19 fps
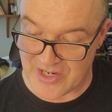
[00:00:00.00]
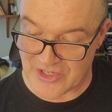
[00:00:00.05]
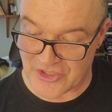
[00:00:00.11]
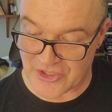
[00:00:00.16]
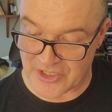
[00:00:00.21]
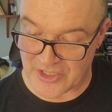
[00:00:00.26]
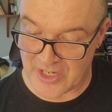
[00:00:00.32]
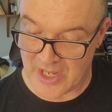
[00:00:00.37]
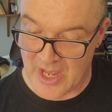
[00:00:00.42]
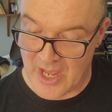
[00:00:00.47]

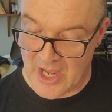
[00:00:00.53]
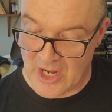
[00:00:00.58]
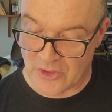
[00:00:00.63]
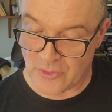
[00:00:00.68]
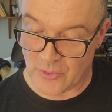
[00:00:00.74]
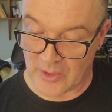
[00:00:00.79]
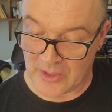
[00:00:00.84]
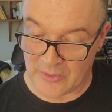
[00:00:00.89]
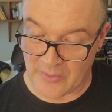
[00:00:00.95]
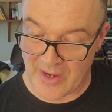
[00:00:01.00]
region
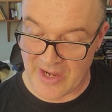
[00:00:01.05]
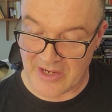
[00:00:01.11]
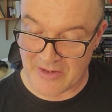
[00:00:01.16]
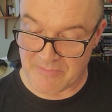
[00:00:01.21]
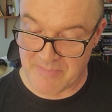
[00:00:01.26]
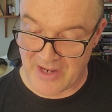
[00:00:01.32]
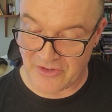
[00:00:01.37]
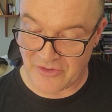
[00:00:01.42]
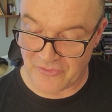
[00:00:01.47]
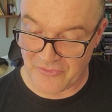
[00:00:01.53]
to a great
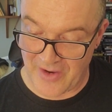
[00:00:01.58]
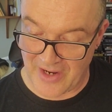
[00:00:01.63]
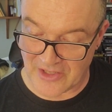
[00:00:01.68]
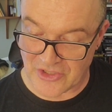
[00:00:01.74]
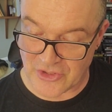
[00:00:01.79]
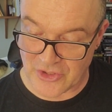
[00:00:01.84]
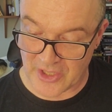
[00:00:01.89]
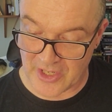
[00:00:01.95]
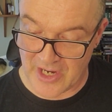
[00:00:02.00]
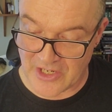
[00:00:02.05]

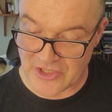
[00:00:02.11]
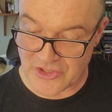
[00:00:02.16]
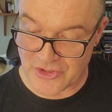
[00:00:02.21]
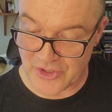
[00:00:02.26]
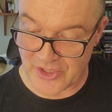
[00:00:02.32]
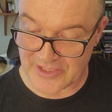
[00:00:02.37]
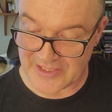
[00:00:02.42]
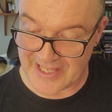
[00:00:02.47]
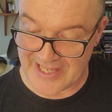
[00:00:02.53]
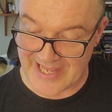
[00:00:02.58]
manufacturing
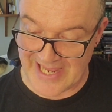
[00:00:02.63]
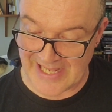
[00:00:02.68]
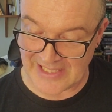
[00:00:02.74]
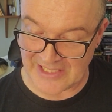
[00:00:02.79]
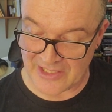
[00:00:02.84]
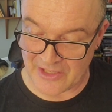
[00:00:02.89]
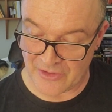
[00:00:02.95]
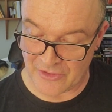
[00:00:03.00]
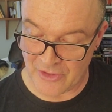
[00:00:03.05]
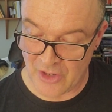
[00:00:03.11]
country like
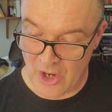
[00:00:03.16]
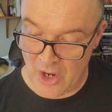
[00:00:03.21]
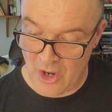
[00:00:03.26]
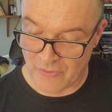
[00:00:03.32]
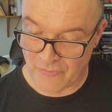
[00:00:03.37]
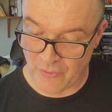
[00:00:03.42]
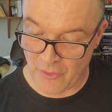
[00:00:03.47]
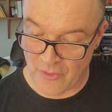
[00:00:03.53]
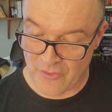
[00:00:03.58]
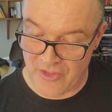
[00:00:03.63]
England,
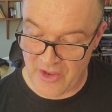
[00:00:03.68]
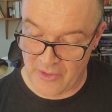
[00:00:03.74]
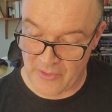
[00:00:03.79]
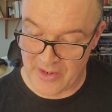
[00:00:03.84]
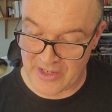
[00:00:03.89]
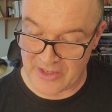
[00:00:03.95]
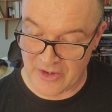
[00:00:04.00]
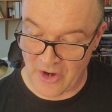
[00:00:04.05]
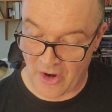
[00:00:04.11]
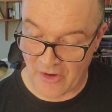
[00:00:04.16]
for
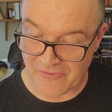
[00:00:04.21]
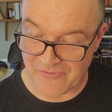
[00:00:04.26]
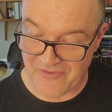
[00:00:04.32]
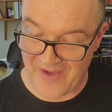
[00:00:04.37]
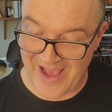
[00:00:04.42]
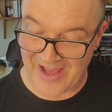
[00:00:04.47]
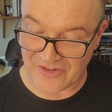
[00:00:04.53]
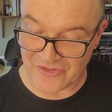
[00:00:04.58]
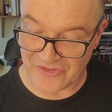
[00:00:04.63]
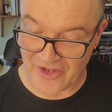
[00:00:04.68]
therein are
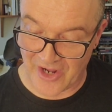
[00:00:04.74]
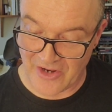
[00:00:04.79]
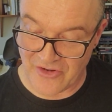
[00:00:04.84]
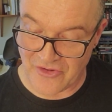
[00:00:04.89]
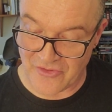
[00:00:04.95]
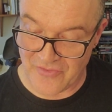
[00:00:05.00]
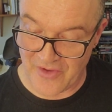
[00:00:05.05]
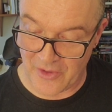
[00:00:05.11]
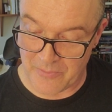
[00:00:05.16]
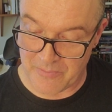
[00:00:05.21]
vast
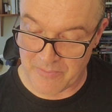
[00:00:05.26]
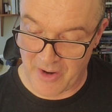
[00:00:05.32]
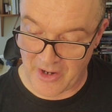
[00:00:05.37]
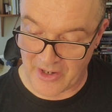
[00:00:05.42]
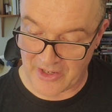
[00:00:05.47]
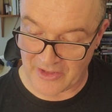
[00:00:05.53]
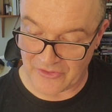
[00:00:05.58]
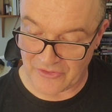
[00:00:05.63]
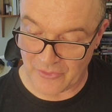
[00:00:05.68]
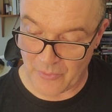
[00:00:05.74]
undeveloped
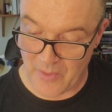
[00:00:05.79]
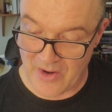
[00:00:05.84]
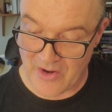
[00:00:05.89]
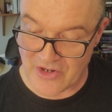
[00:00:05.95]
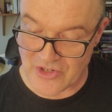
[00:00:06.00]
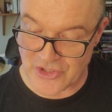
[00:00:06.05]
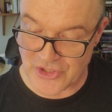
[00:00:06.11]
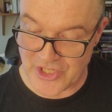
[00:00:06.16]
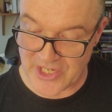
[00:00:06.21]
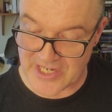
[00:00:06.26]
markets
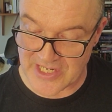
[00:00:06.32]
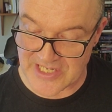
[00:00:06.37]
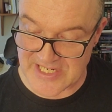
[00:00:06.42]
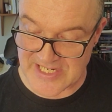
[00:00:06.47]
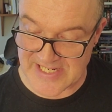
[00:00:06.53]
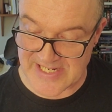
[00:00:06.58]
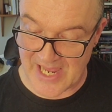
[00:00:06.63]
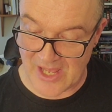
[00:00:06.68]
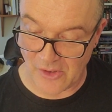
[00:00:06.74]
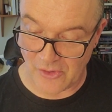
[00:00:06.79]
wherein she can
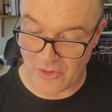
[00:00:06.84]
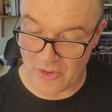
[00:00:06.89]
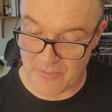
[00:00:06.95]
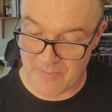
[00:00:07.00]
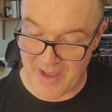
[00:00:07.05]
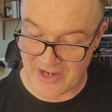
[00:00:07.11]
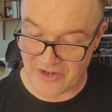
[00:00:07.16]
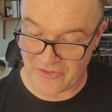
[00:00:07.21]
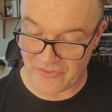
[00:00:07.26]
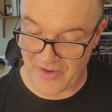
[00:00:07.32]
sell her
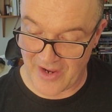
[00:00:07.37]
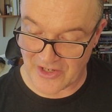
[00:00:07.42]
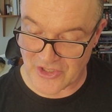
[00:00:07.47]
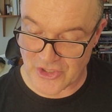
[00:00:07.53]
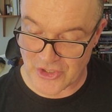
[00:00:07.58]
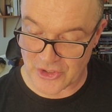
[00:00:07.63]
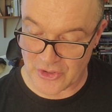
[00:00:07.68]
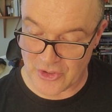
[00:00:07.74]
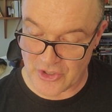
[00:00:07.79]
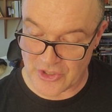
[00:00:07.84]

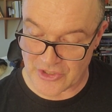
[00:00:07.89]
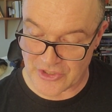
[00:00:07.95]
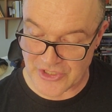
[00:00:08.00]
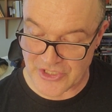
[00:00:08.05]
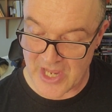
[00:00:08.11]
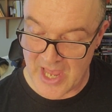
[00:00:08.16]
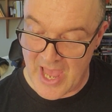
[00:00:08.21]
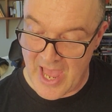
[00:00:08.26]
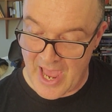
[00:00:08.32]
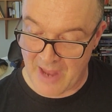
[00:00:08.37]
manufactured
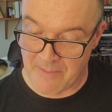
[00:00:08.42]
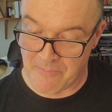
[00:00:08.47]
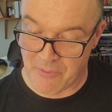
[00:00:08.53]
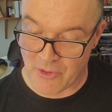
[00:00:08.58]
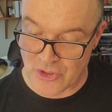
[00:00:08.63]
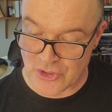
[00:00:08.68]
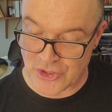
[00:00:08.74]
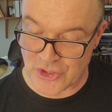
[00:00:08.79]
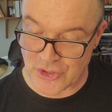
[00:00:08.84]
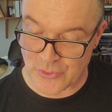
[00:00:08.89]
goods and
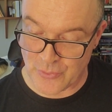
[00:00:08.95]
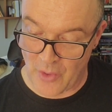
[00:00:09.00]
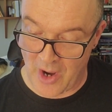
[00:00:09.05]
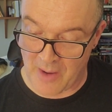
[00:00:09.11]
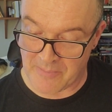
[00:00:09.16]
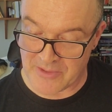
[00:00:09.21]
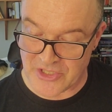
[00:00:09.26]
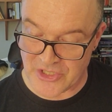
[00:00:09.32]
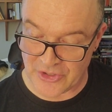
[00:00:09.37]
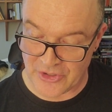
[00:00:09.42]
purchase
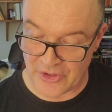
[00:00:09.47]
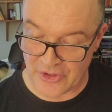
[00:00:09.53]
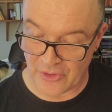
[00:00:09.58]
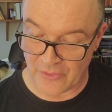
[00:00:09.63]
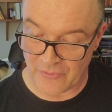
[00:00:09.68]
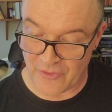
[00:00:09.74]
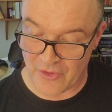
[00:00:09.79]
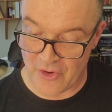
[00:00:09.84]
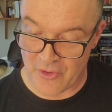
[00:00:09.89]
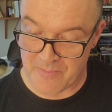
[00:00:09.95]
raw
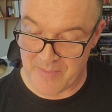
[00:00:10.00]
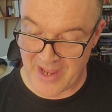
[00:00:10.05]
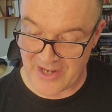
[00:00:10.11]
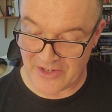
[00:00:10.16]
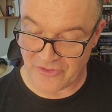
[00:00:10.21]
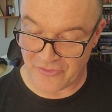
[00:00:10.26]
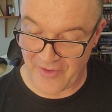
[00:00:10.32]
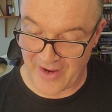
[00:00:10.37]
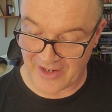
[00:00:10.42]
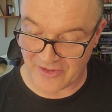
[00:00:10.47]
material for her
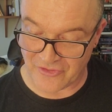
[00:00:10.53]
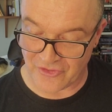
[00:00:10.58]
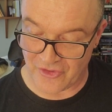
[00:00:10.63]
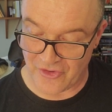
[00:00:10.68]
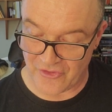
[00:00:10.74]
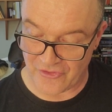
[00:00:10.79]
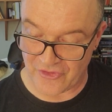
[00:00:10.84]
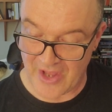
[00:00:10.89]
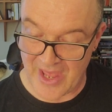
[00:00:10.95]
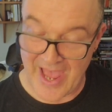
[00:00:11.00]

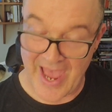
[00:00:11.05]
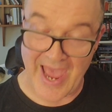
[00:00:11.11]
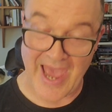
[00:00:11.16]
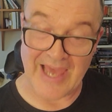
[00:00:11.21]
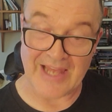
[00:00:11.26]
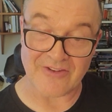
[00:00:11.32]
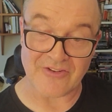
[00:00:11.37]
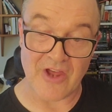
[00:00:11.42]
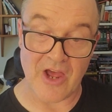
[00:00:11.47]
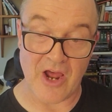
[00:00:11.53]
manufacturers
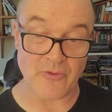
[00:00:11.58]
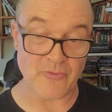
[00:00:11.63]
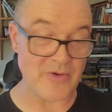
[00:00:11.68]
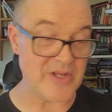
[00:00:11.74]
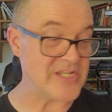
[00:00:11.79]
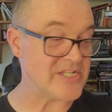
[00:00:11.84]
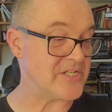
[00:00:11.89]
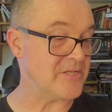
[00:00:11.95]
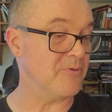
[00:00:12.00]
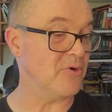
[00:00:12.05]
at a
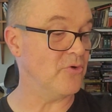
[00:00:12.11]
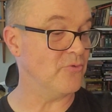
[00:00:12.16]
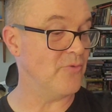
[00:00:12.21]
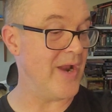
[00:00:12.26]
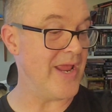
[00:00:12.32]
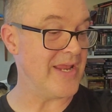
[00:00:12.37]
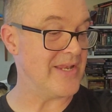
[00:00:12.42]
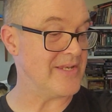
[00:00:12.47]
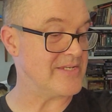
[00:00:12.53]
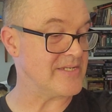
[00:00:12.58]
reasonable
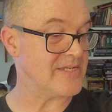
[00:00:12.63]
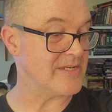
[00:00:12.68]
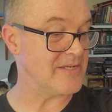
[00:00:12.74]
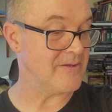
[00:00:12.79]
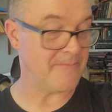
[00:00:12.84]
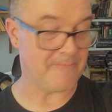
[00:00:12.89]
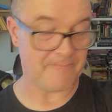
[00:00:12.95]
rate.